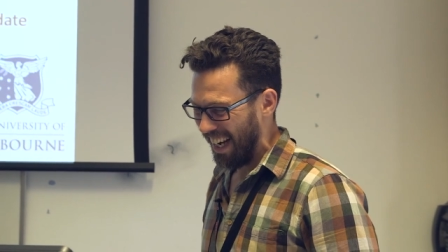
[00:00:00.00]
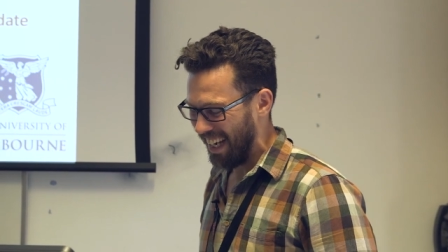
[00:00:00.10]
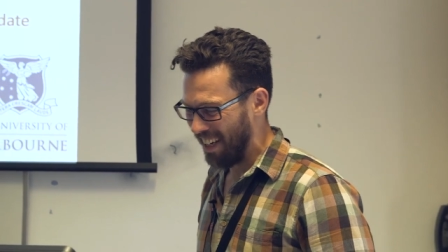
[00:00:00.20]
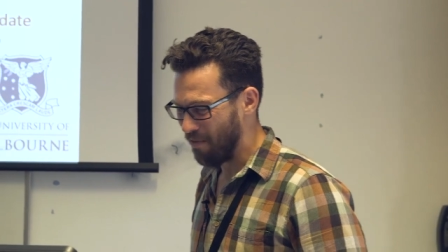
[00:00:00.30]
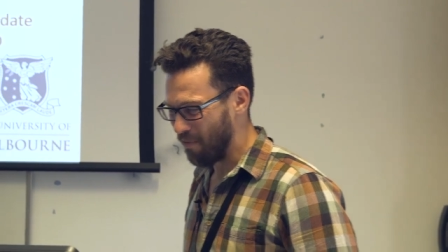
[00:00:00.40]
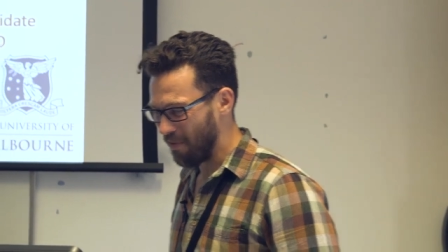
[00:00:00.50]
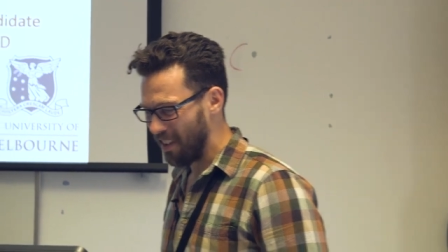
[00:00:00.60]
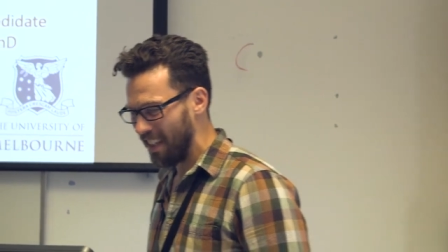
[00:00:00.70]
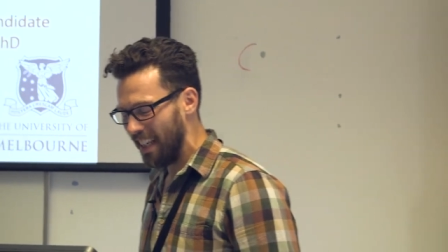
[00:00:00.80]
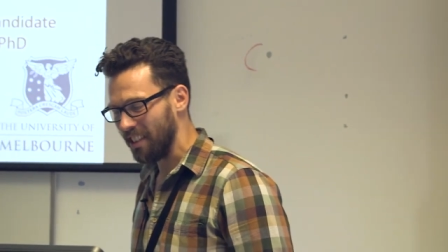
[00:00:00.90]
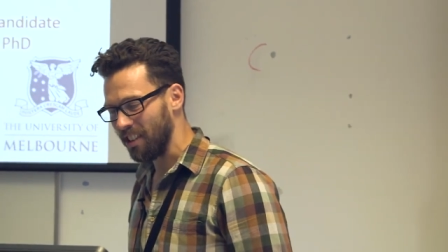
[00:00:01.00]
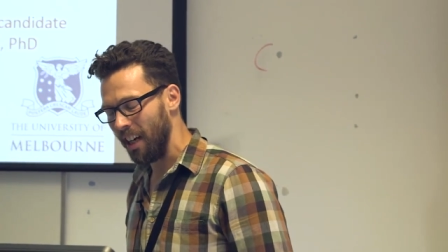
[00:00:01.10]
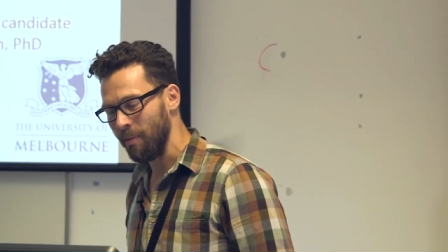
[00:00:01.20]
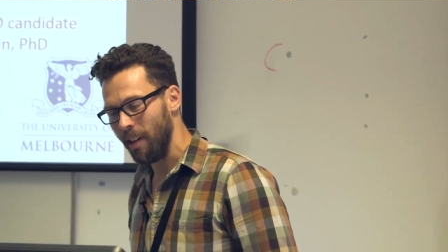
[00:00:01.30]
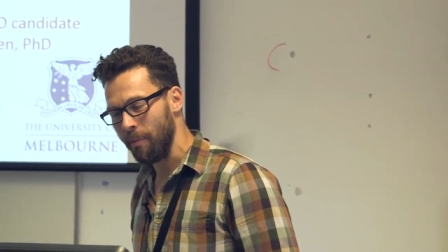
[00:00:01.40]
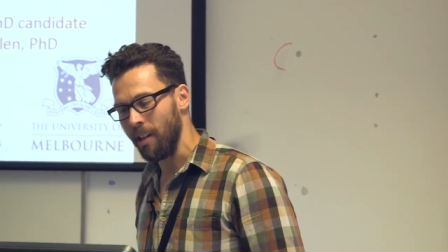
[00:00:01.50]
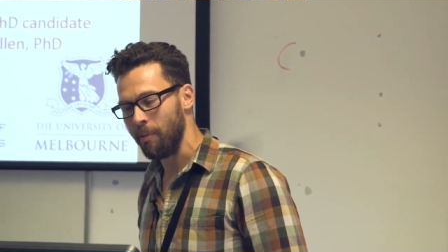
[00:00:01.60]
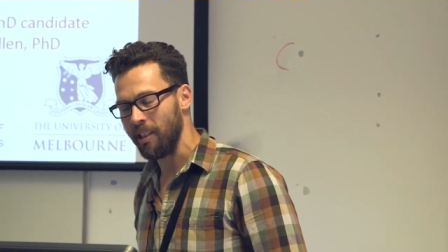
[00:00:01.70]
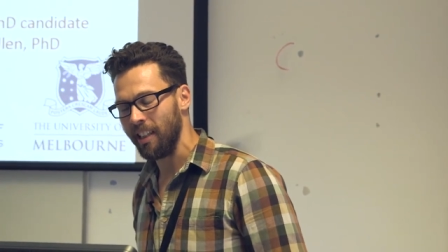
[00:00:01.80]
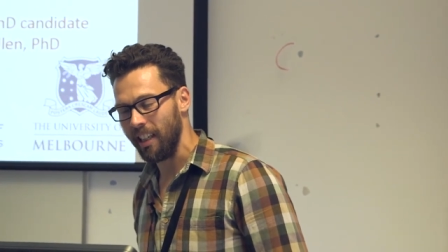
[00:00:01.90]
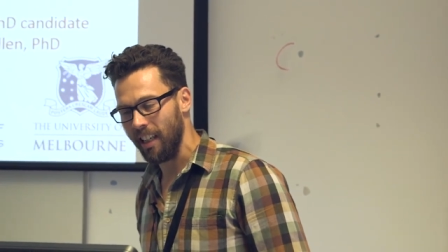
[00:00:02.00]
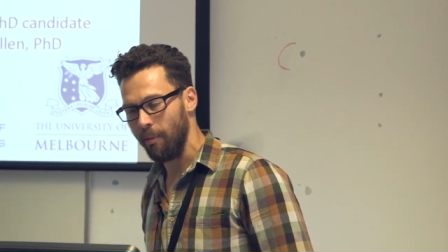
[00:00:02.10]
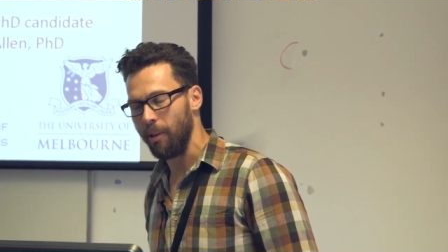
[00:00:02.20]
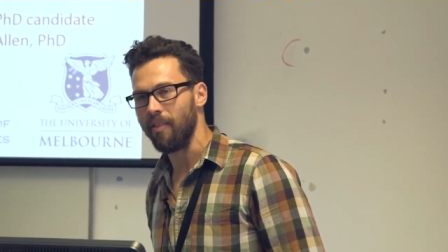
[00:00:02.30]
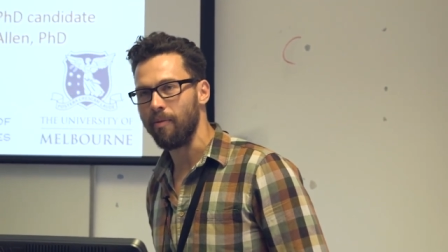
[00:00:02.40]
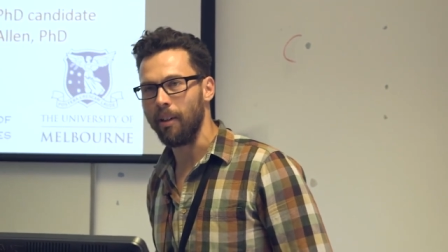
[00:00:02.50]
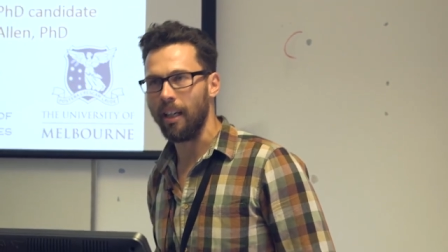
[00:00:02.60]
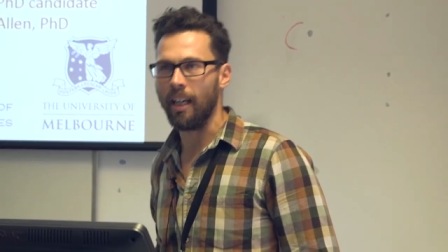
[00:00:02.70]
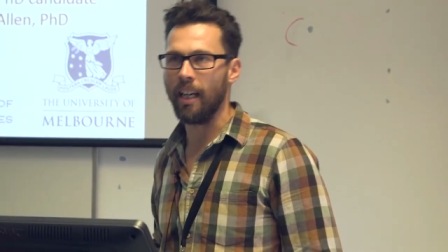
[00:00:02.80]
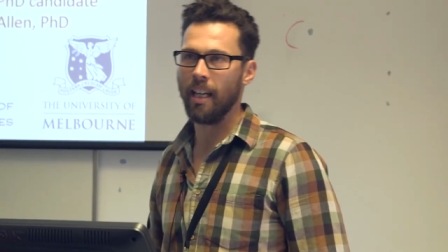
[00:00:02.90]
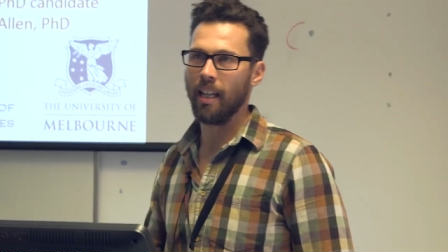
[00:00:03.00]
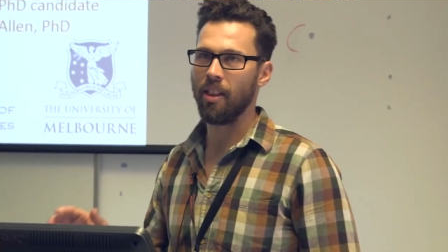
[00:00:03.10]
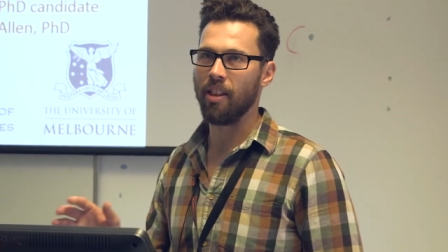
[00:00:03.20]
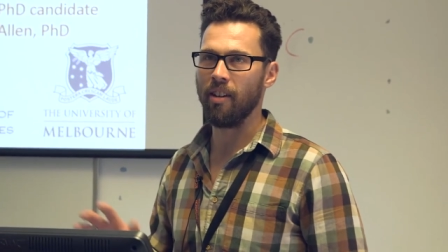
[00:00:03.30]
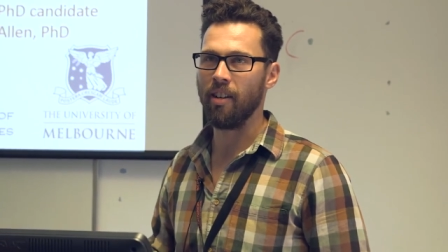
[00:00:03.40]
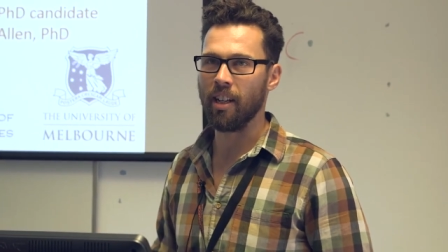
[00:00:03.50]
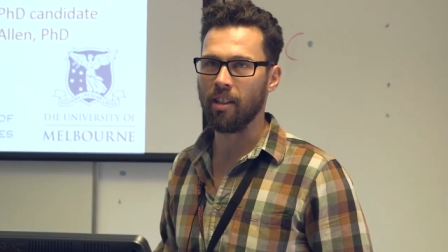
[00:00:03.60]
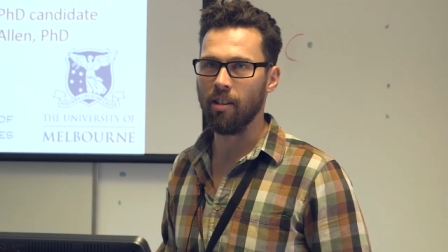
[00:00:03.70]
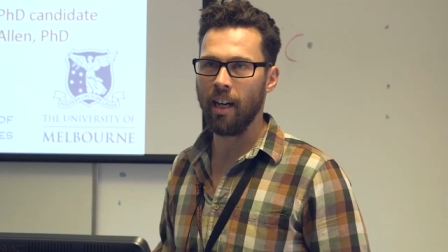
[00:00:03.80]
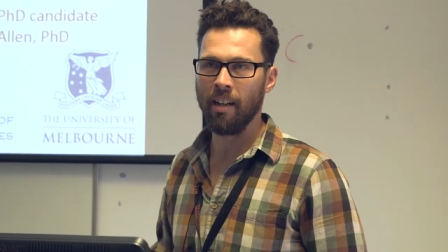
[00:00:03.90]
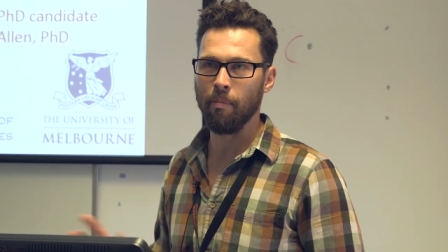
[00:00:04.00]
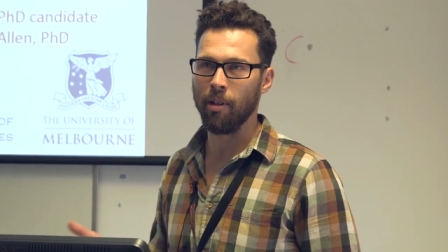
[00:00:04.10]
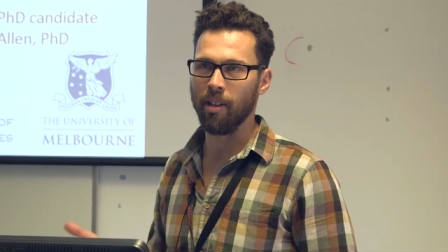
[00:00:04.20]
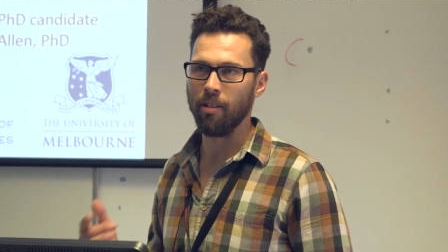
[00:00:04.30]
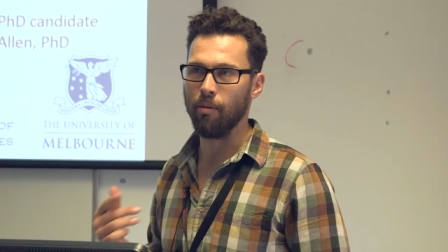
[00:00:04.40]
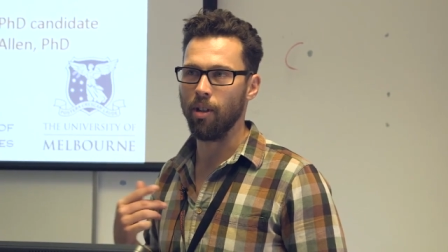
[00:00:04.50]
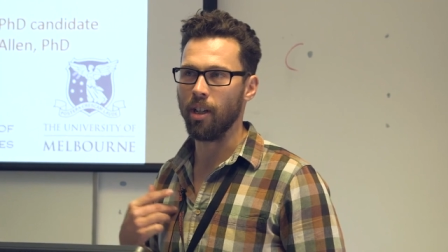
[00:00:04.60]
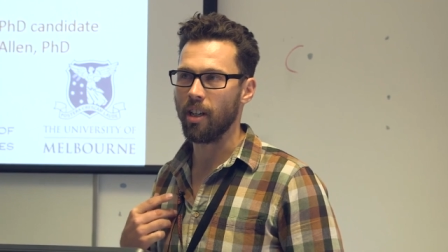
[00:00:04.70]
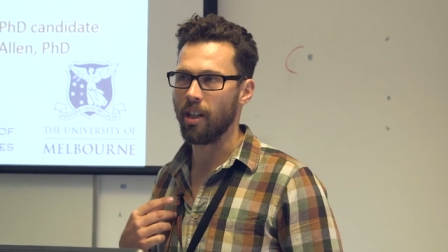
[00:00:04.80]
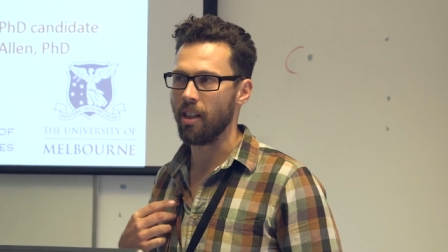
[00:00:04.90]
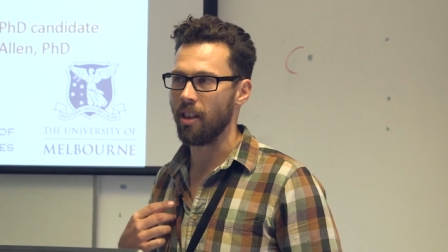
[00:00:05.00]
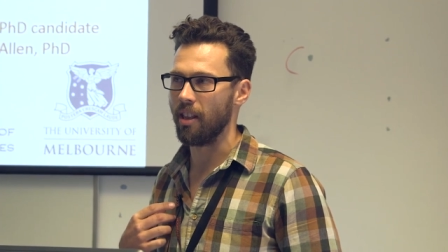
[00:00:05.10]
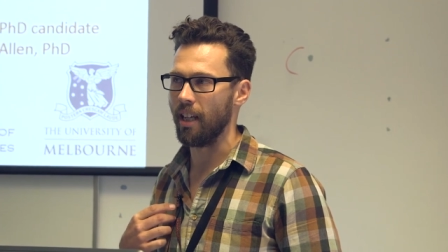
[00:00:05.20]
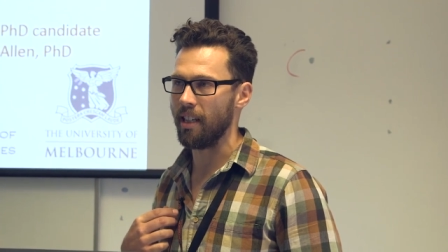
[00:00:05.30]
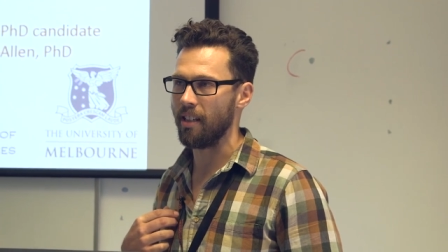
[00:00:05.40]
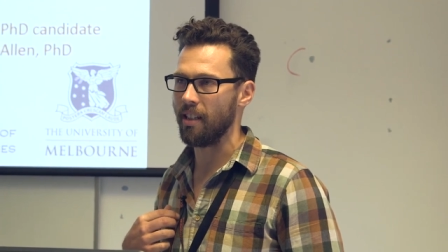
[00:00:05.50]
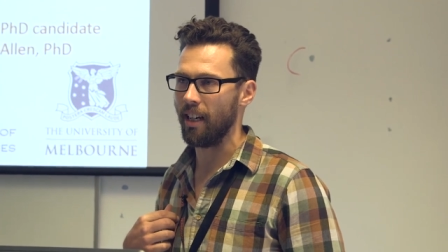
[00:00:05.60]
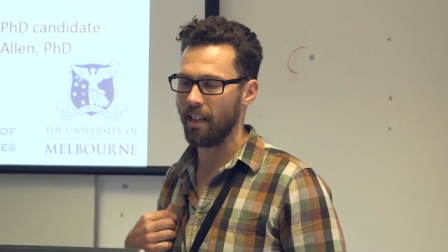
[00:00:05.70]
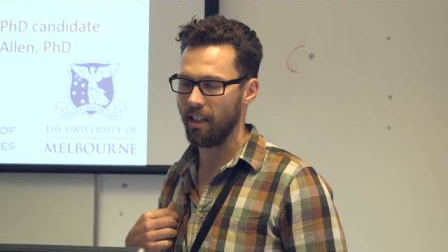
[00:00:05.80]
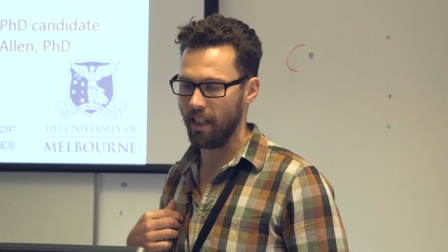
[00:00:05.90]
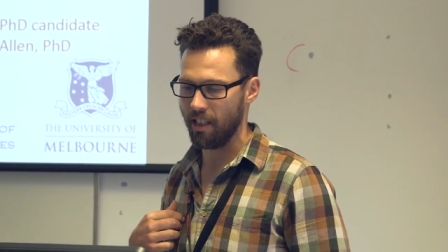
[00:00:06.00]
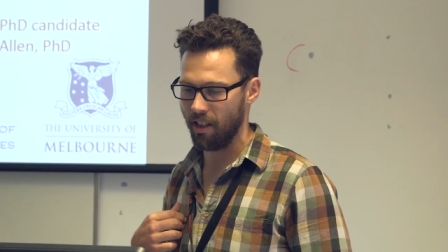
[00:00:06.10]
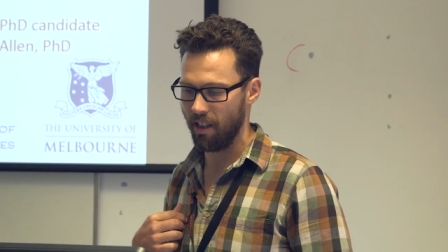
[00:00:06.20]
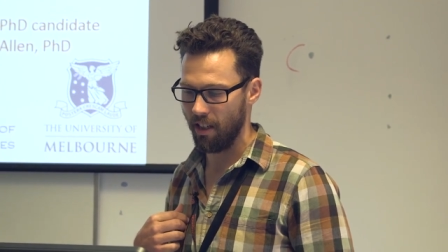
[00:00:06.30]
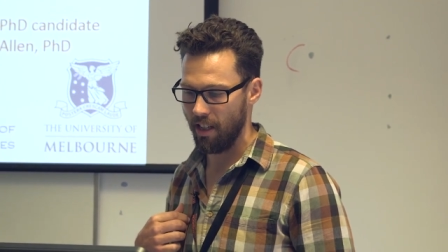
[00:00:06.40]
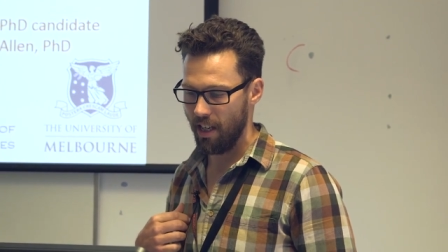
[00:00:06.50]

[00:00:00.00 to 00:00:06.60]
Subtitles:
So I'm going to present a little bit of my theoretical and empirical work that I conducted